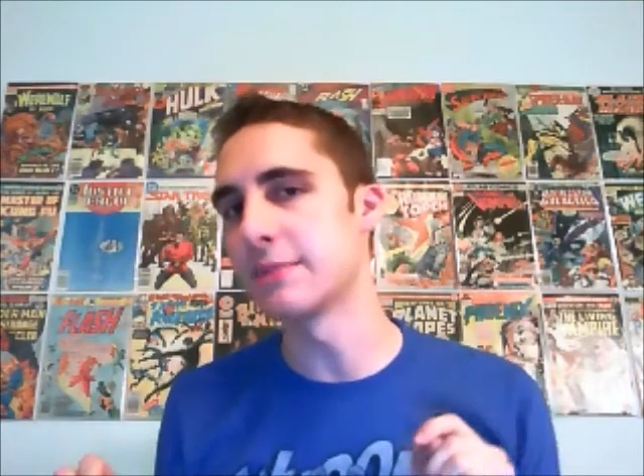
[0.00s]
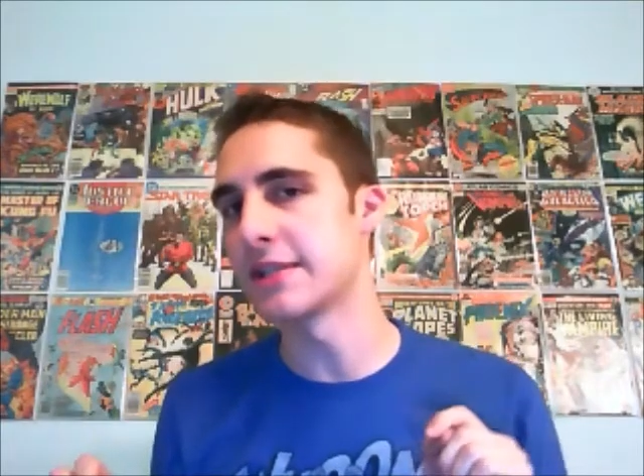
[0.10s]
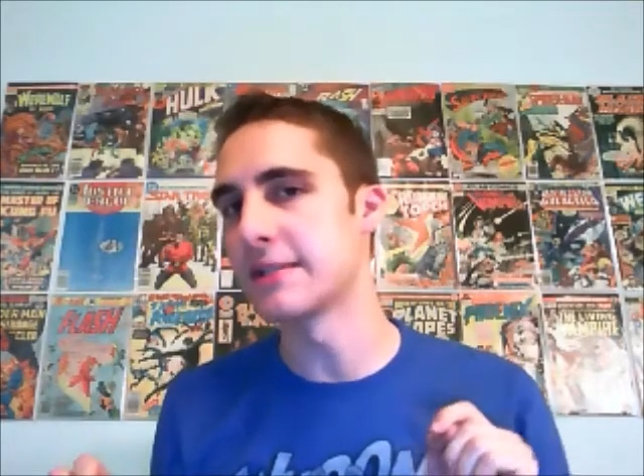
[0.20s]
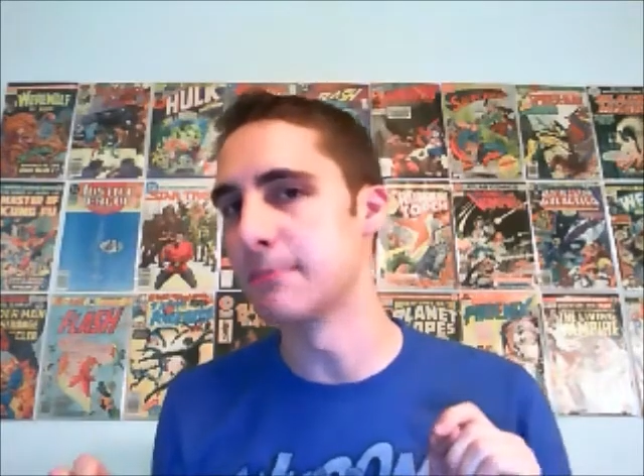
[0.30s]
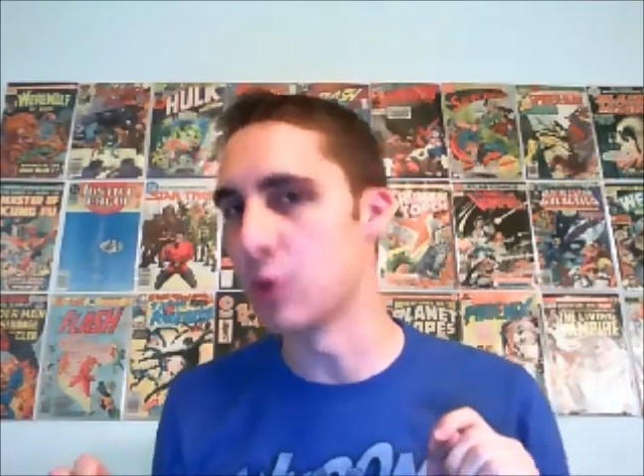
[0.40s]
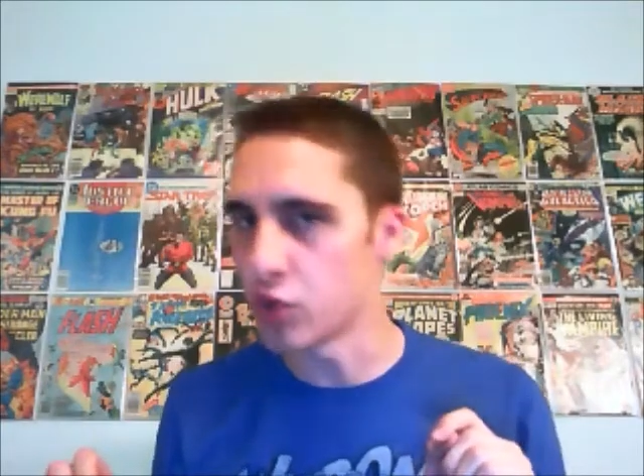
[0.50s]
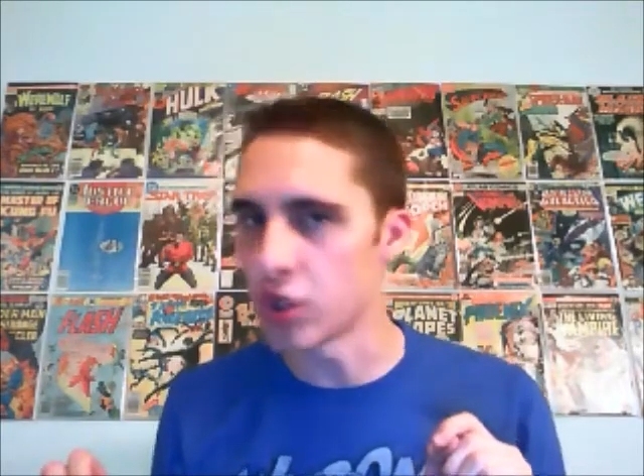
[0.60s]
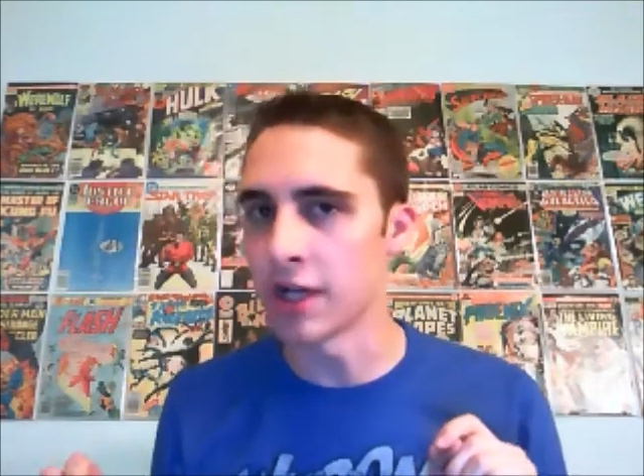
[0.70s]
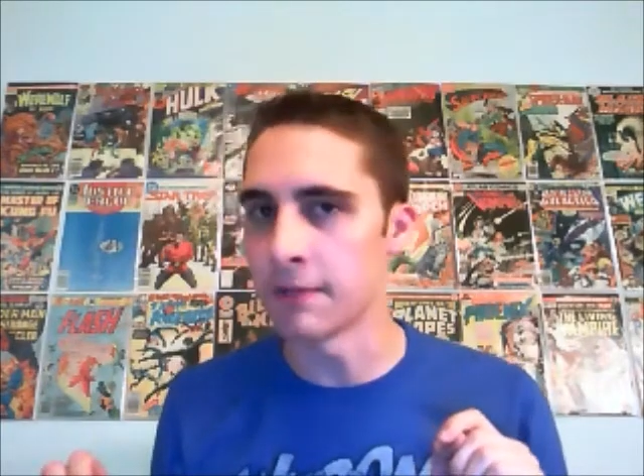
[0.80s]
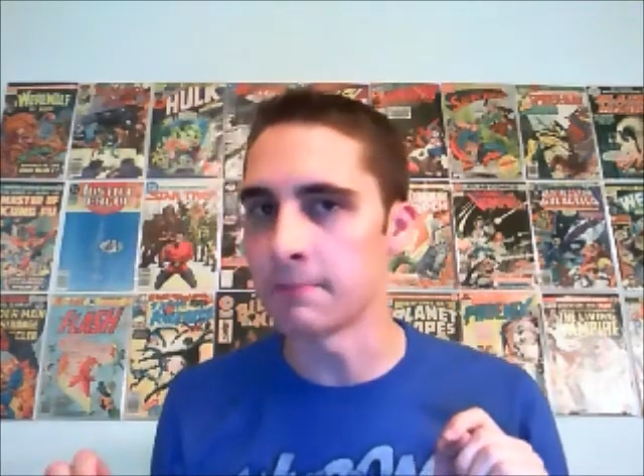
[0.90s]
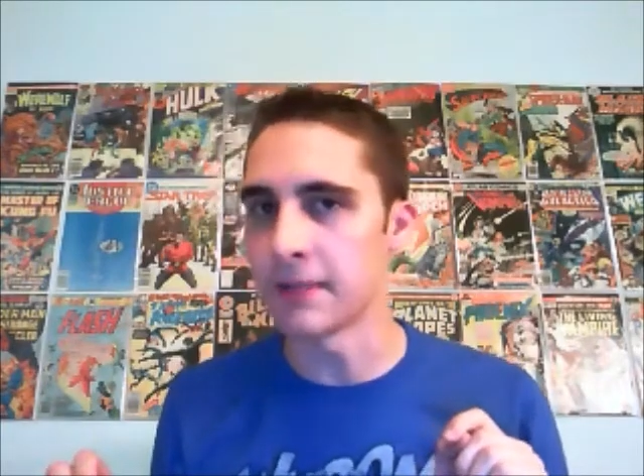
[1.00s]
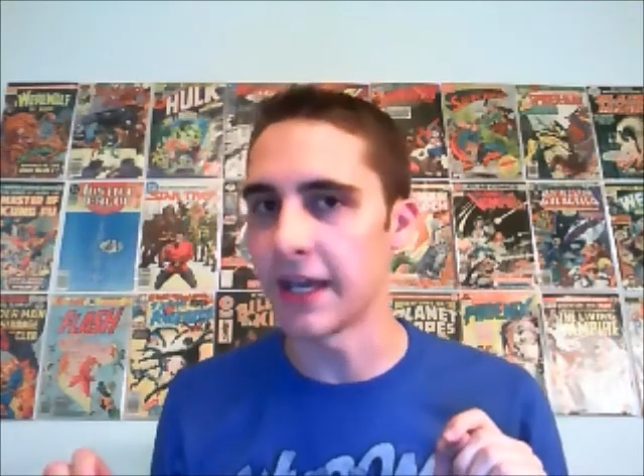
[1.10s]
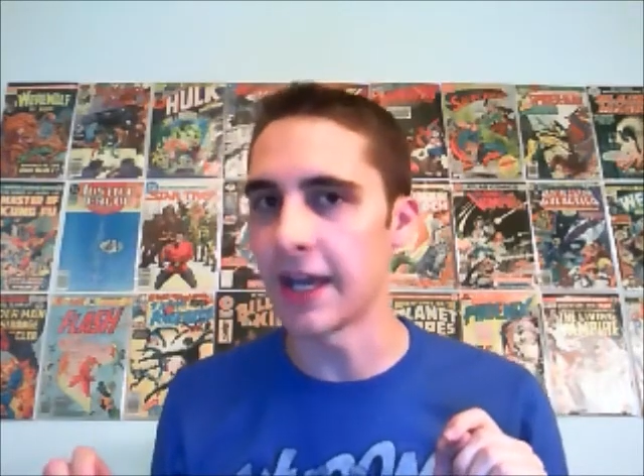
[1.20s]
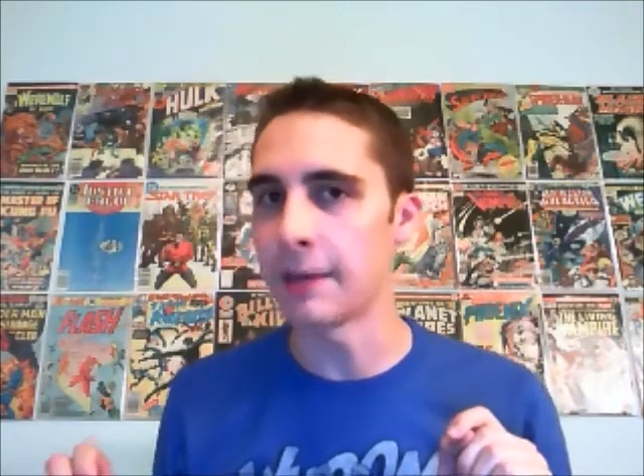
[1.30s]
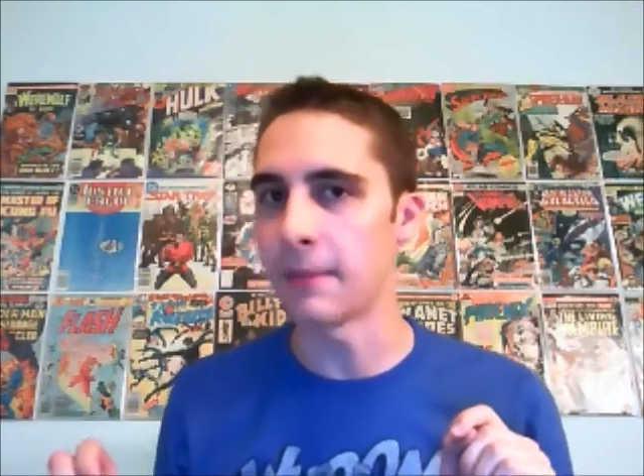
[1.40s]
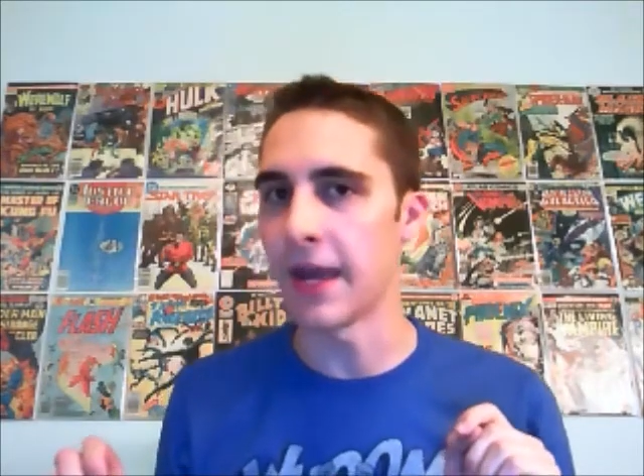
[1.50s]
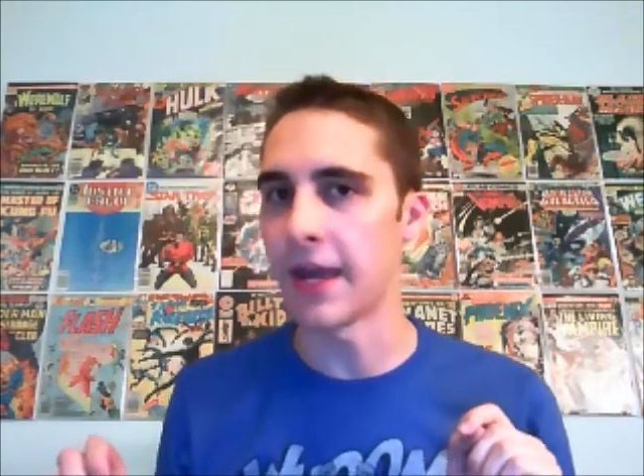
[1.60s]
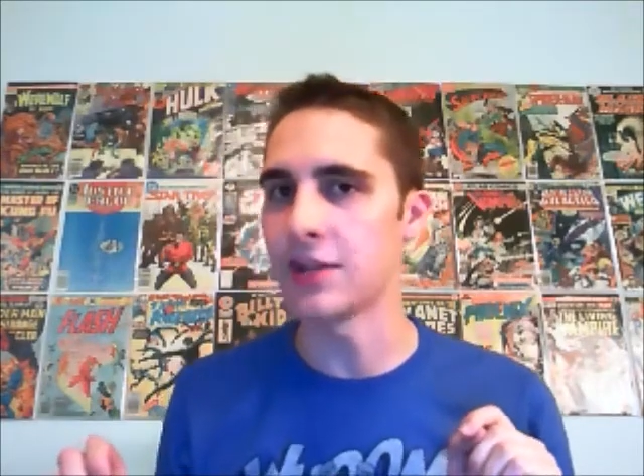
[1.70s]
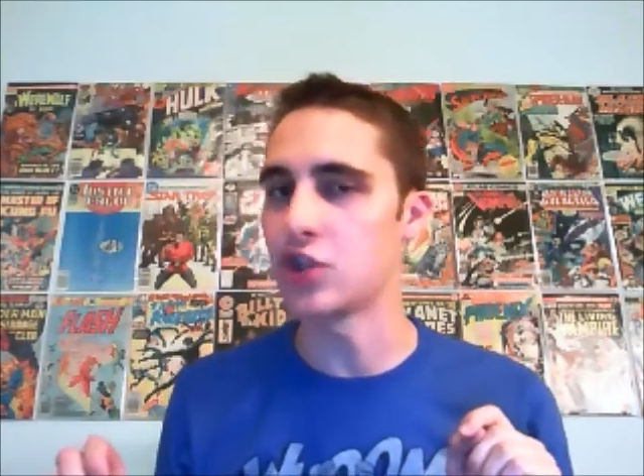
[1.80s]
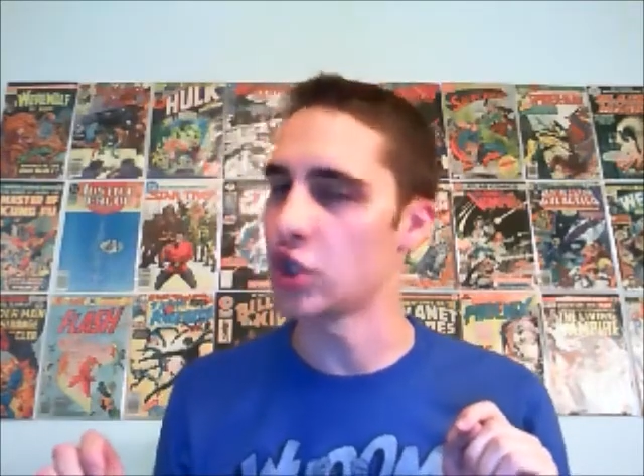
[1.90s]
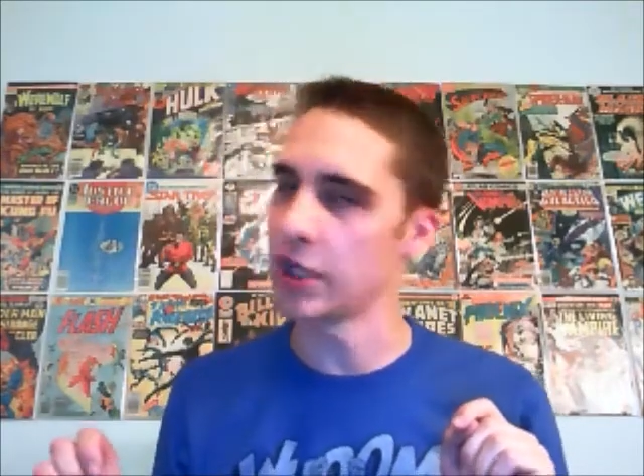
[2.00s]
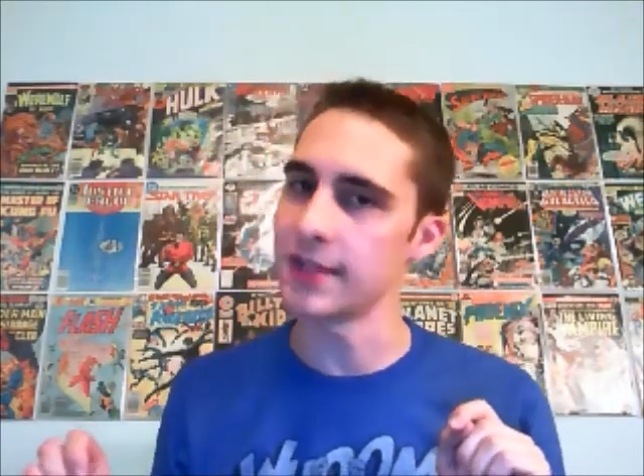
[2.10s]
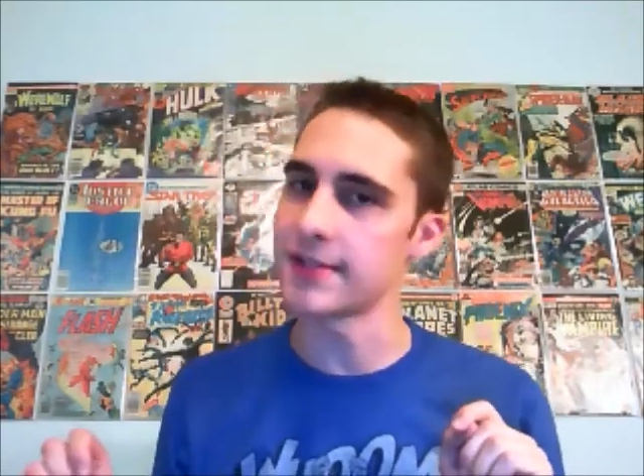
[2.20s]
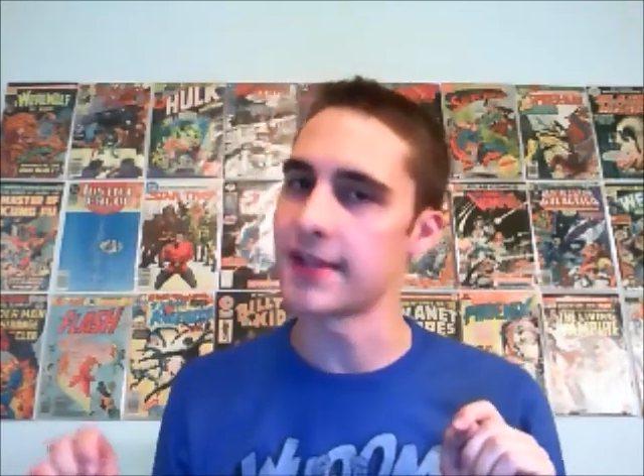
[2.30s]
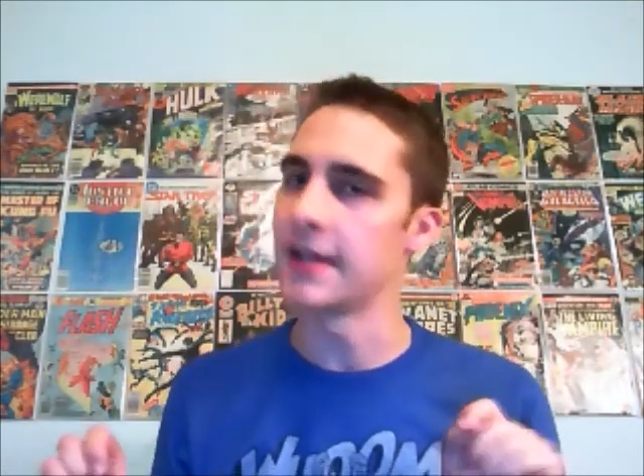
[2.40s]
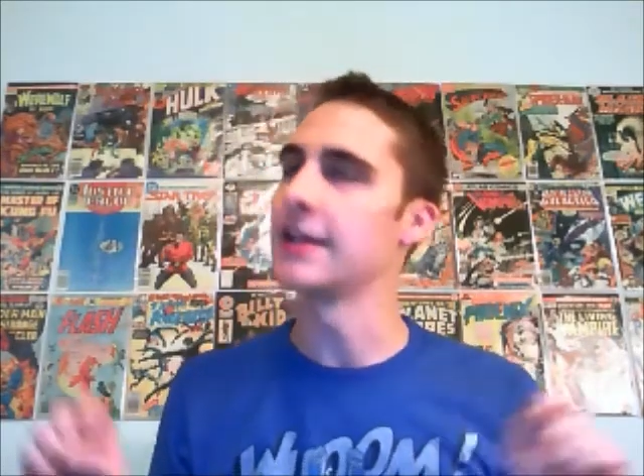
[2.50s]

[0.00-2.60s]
Smoochum became a Jinx?